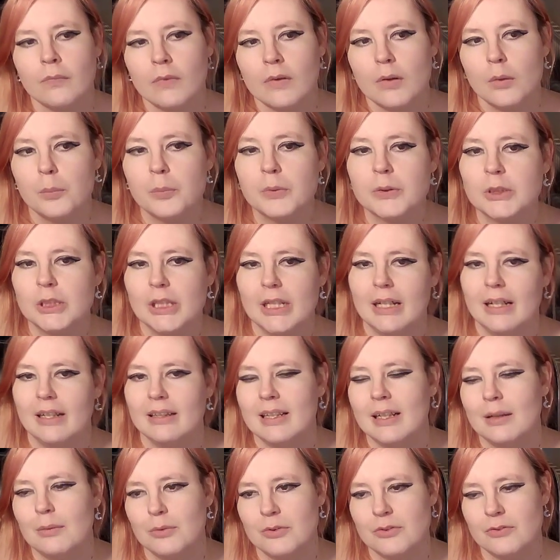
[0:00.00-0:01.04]
But yeah,
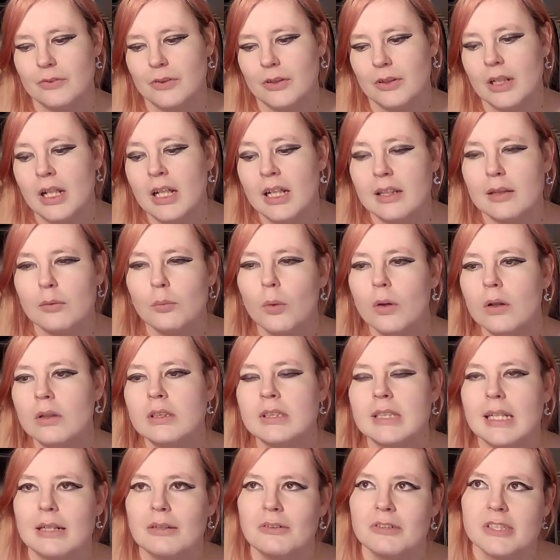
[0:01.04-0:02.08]
that was fun. The one
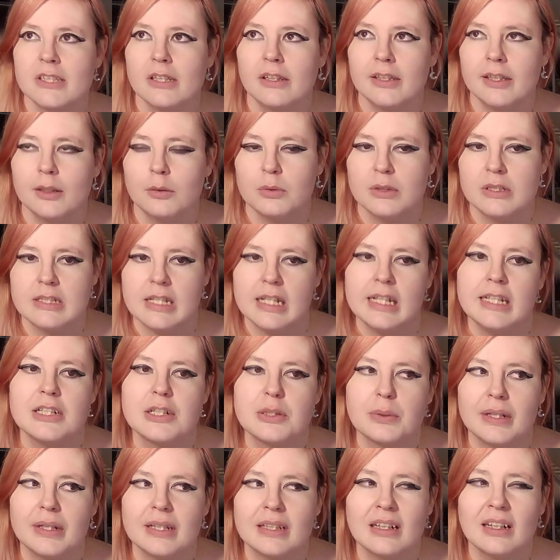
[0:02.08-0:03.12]
downside I would say
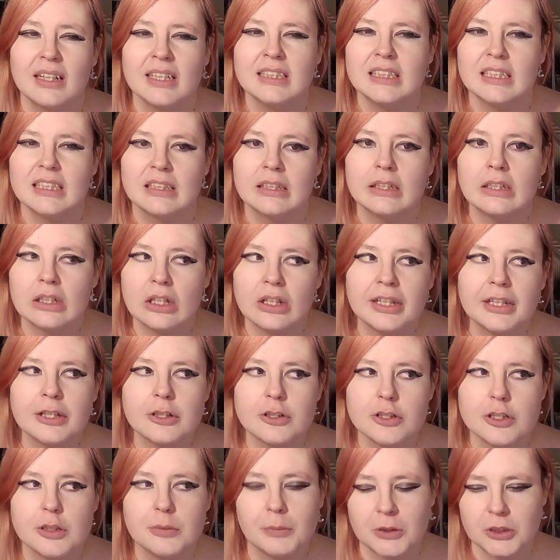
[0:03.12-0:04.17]
to it that I didn't like
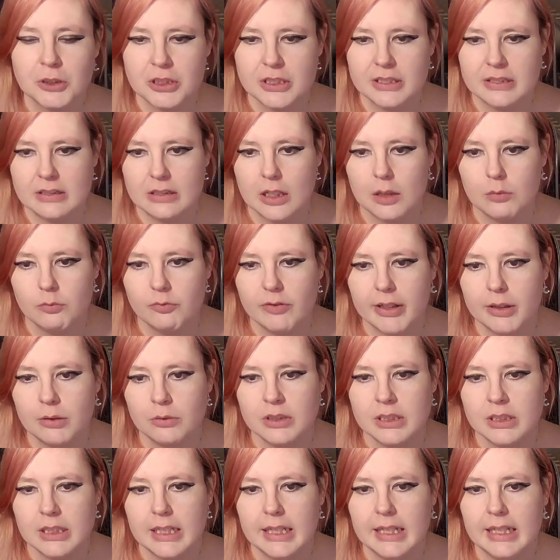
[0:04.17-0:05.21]
too much this time
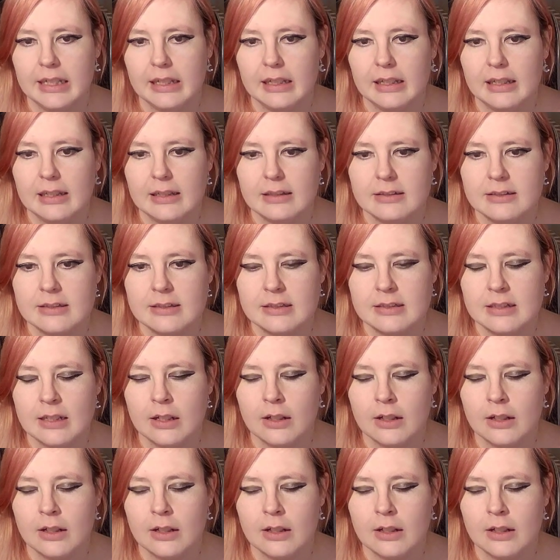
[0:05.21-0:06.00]
around is